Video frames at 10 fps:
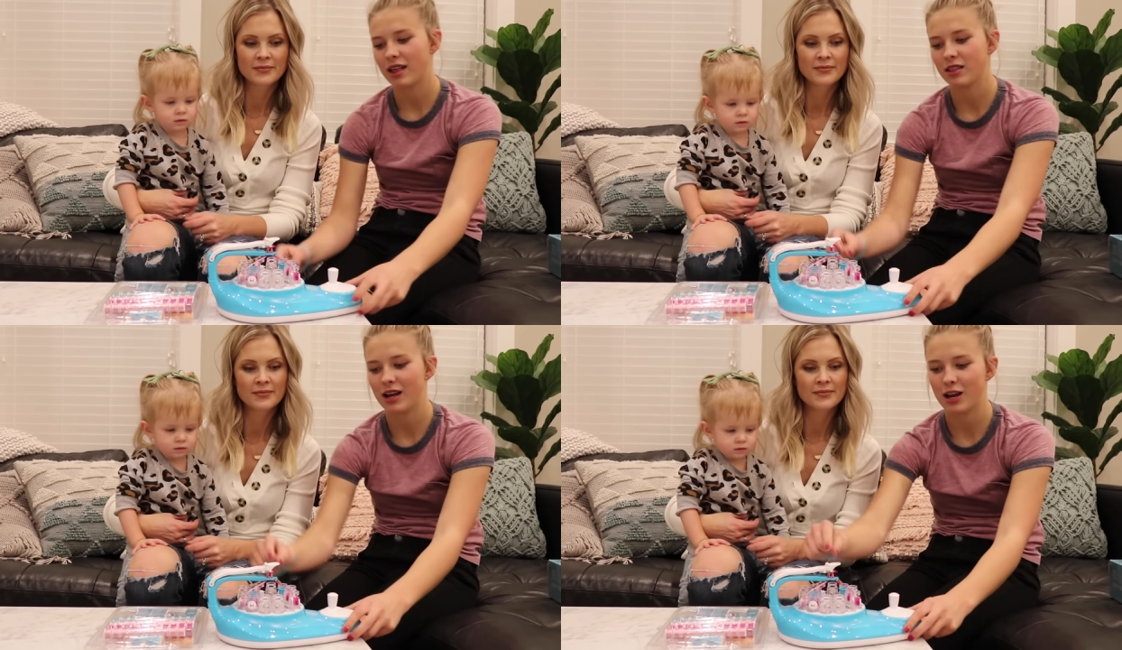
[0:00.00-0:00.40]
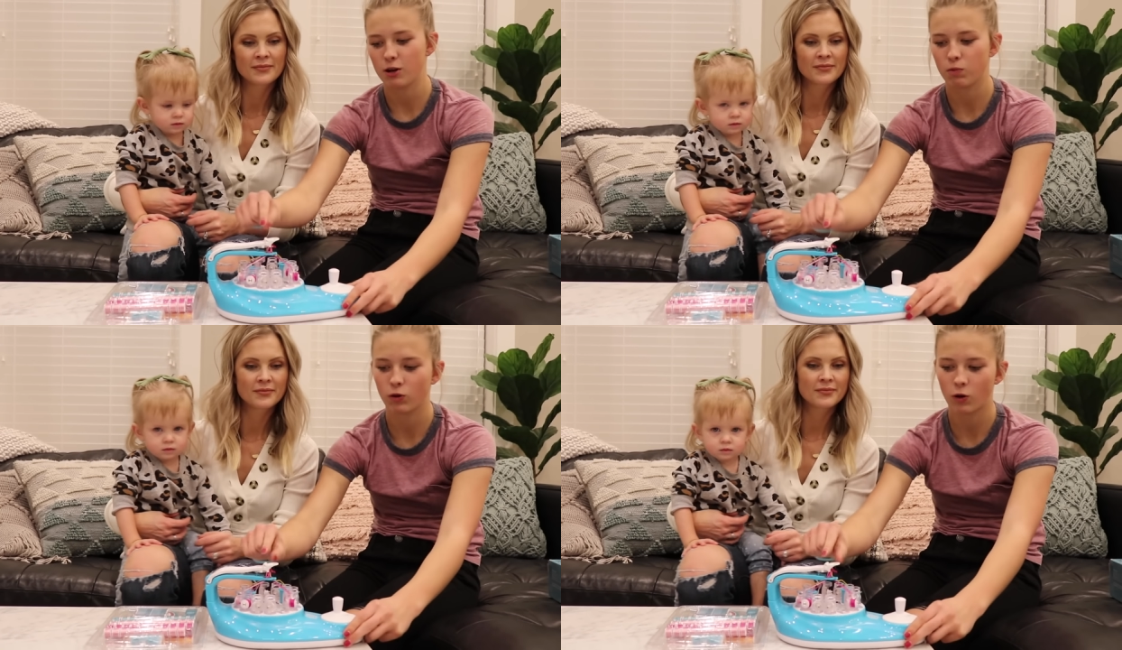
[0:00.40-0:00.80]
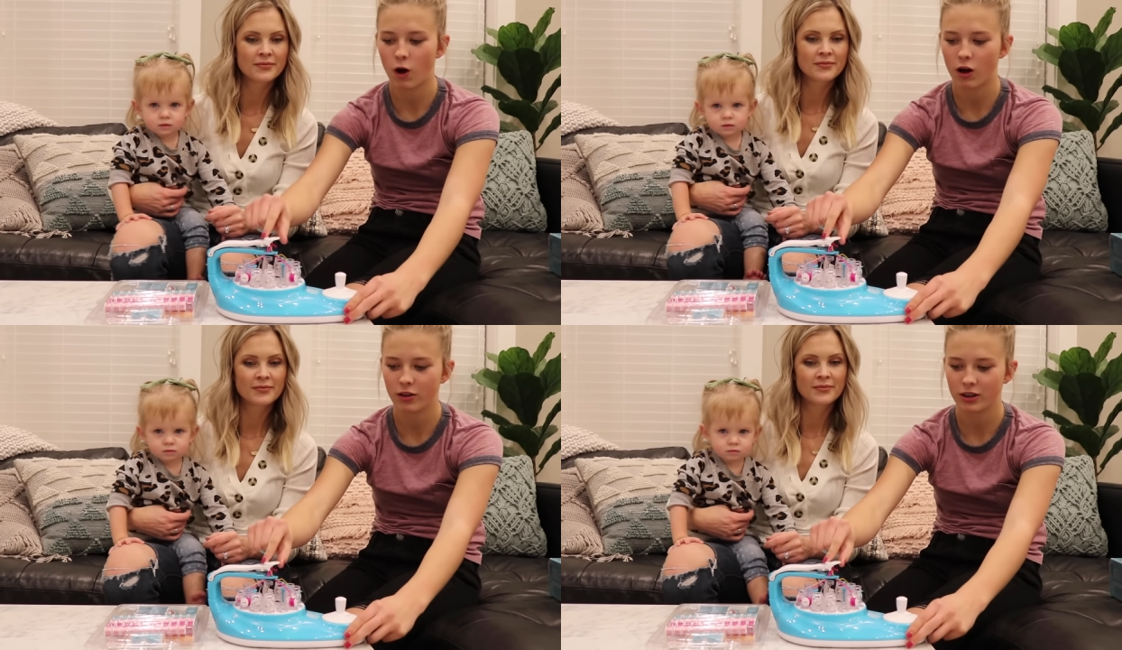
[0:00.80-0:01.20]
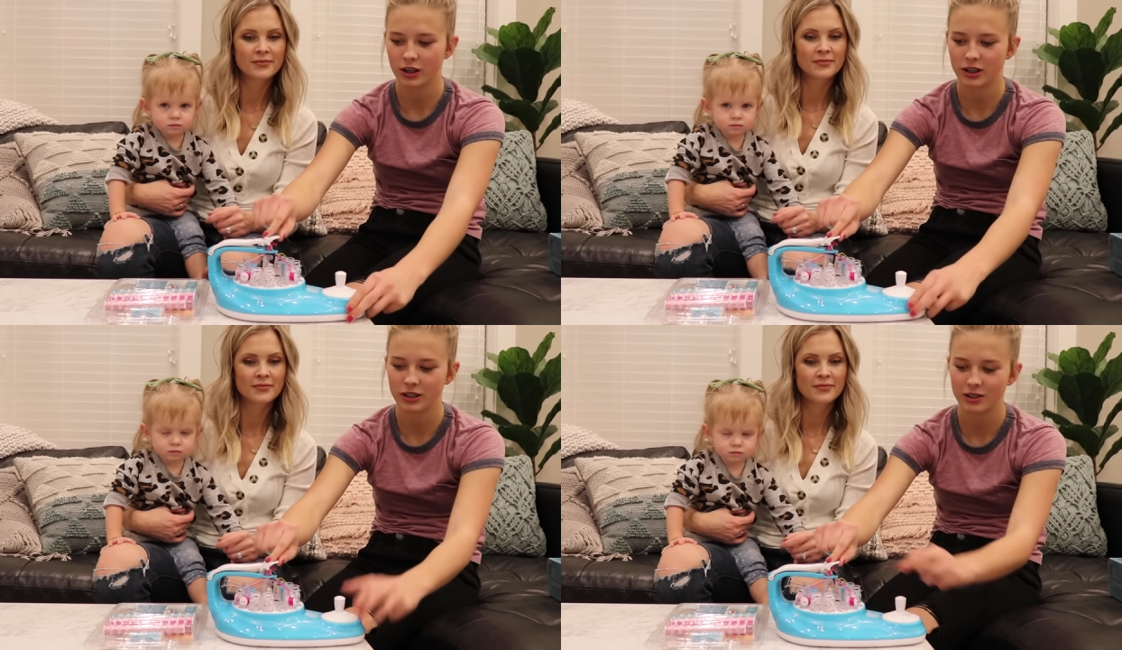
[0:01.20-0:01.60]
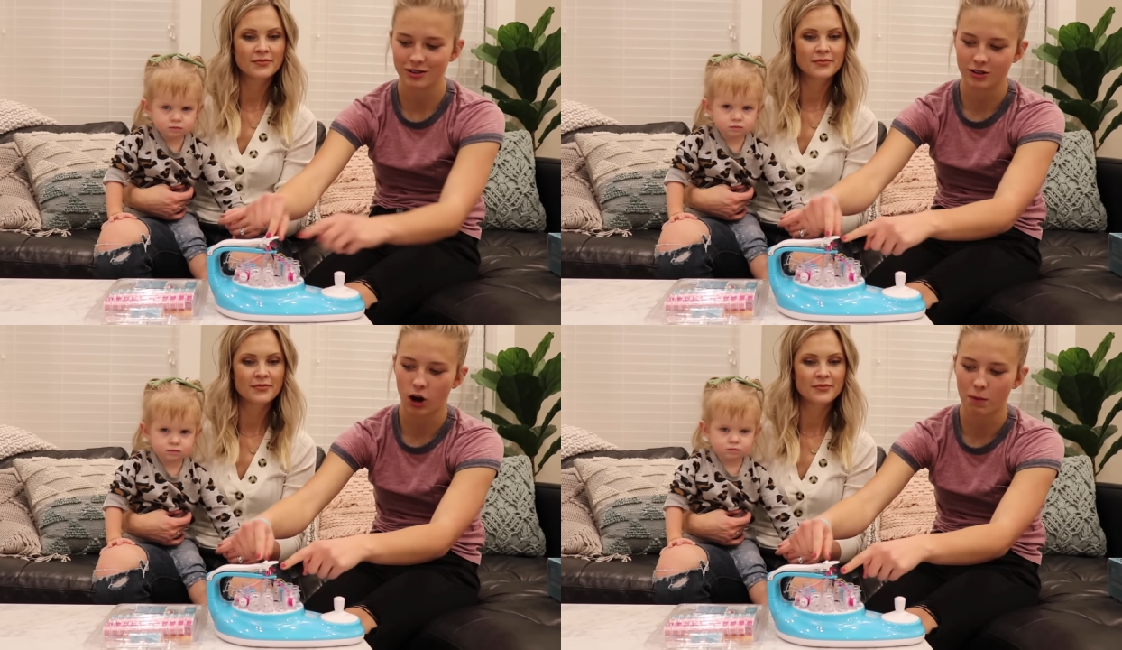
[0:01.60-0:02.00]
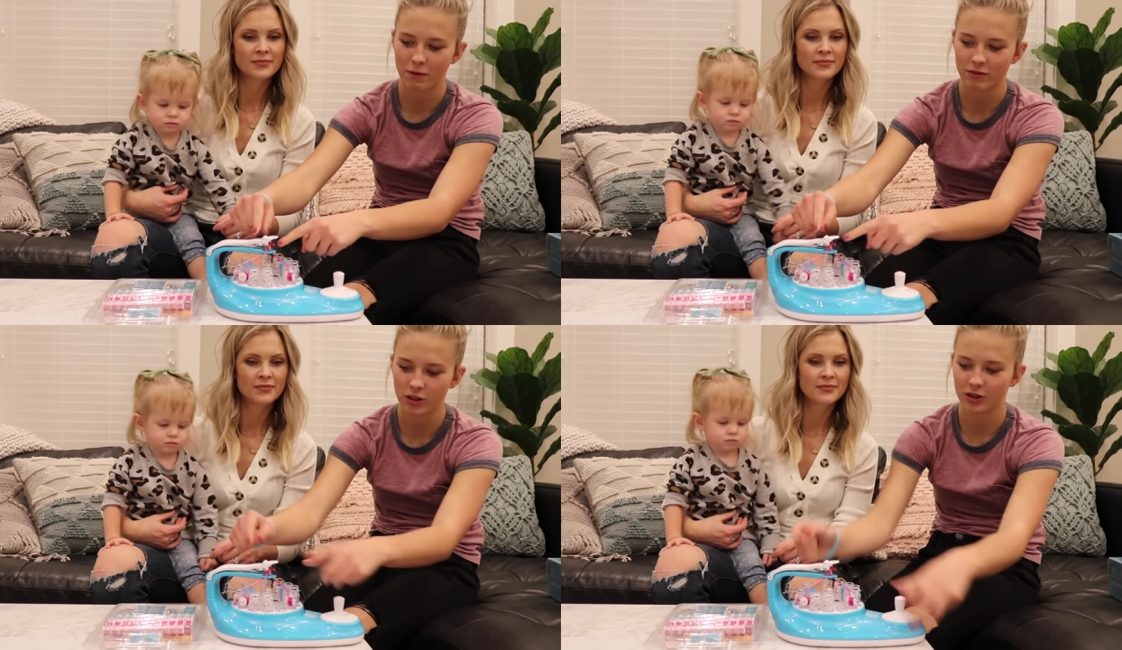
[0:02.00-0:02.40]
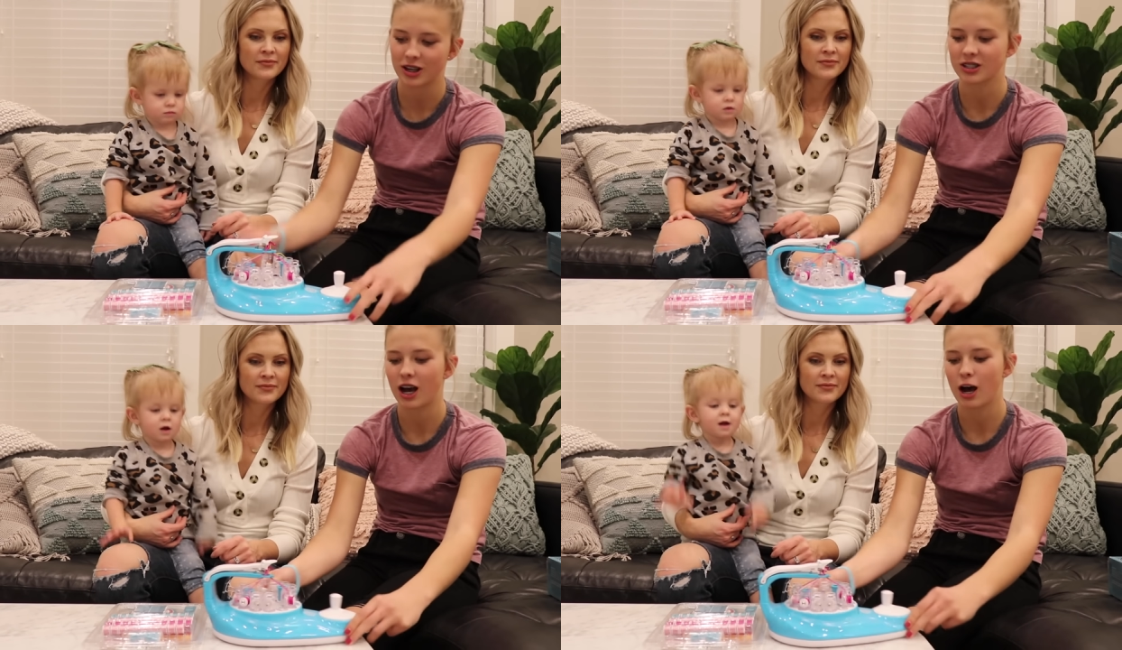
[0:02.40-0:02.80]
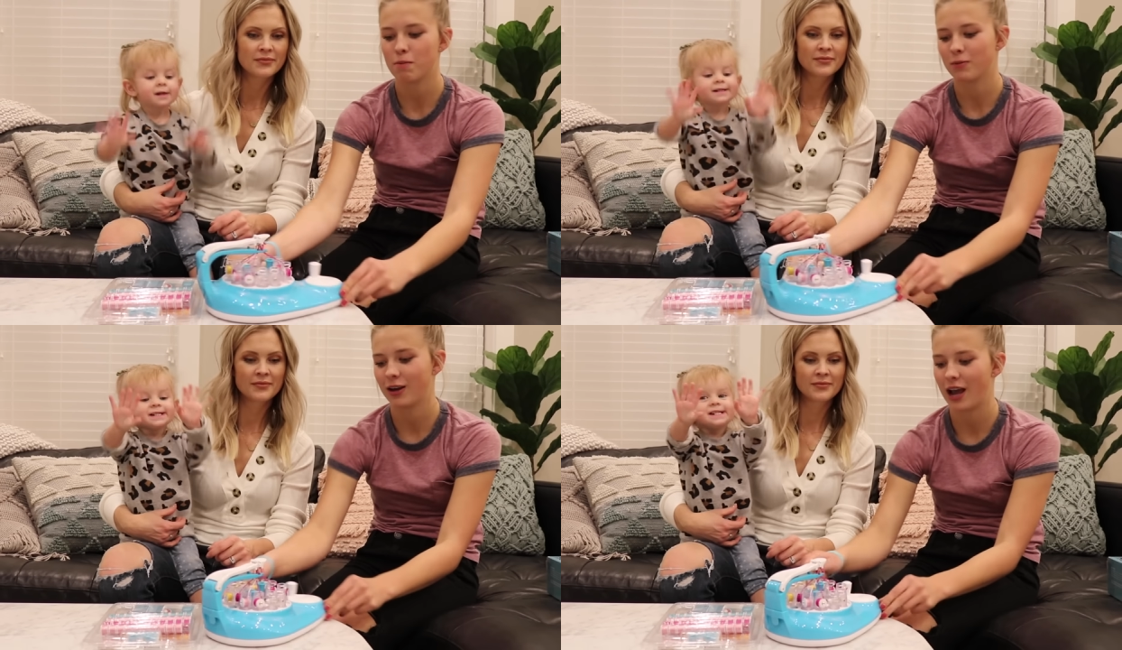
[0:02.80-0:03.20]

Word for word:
Speaker 1: and then you pull all the top of the threads up,